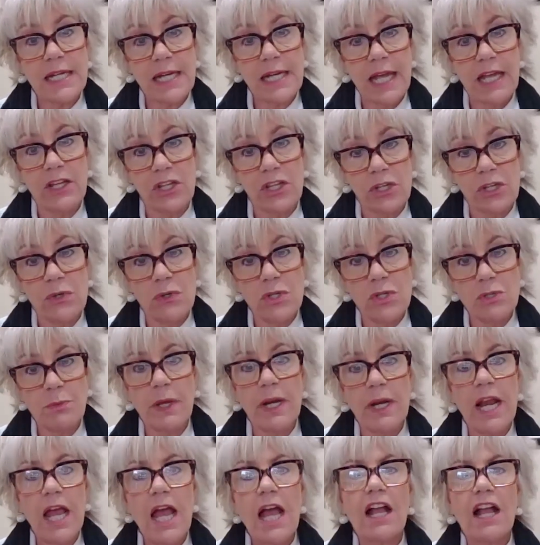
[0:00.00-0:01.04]
not huge,
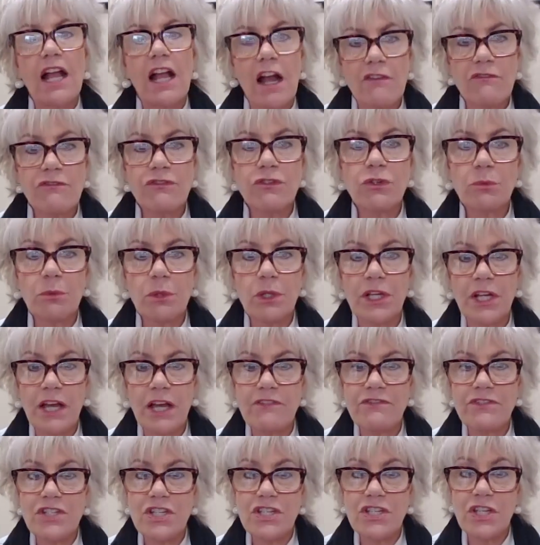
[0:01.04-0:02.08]
but comfortable
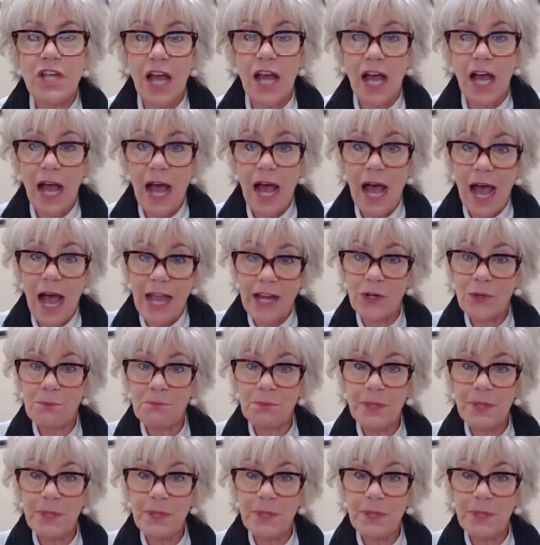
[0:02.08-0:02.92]
enough to hire